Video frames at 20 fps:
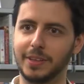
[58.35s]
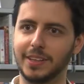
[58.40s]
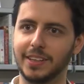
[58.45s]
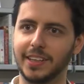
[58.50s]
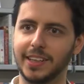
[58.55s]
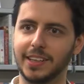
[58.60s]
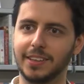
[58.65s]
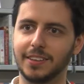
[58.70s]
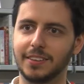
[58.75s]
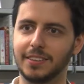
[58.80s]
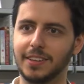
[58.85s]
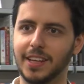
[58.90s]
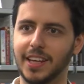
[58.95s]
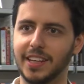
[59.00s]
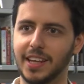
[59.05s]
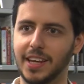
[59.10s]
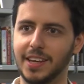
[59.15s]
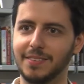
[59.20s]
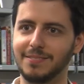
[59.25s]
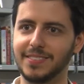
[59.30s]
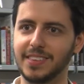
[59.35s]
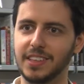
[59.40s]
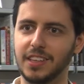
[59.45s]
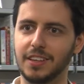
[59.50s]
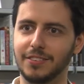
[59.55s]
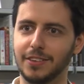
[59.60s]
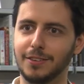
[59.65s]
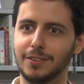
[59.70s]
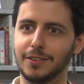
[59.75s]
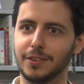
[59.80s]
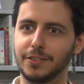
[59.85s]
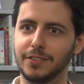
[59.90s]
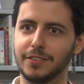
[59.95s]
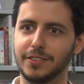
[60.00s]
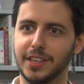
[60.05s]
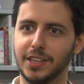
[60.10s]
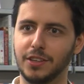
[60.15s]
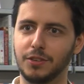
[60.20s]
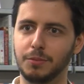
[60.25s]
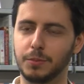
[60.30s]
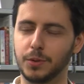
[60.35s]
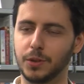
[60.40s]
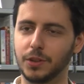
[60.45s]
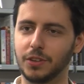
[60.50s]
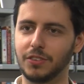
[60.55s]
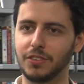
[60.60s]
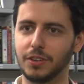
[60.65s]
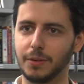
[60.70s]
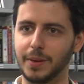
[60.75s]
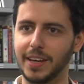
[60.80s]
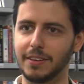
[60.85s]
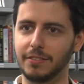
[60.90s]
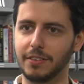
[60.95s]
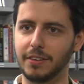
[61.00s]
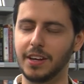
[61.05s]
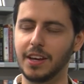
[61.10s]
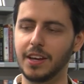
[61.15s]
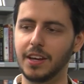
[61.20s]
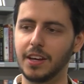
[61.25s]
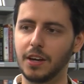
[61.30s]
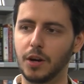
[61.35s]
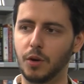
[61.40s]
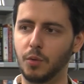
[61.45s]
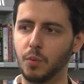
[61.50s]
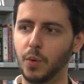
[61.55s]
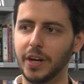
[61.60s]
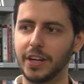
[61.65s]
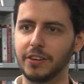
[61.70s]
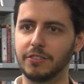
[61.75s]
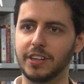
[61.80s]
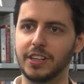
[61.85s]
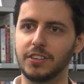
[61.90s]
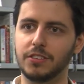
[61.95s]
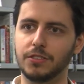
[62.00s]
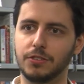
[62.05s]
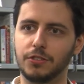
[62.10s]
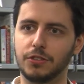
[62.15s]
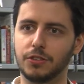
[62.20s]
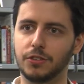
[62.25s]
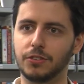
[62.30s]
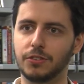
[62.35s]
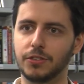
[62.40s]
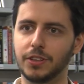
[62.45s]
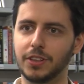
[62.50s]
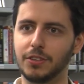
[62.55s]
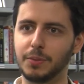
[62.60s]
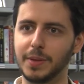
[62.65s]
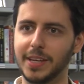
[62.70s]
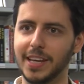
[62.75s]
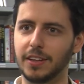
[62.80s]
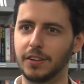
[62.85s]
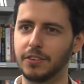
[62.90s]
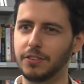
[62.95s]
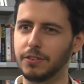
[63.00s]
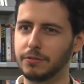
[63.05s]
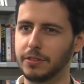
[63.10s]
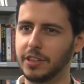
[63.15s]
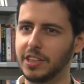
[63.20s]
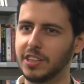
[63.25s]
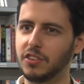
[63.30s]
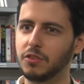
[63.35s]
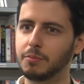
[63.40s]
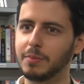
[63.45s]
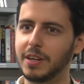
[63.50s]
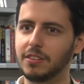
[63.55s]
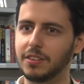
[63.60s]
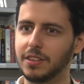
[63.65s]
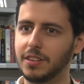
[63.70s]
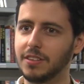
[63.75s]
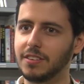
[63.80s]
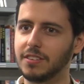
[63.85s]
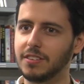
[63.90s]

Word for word: in Lincoln and they give us lots of nice books so we have a, a wide range of genres we get lots of really specialist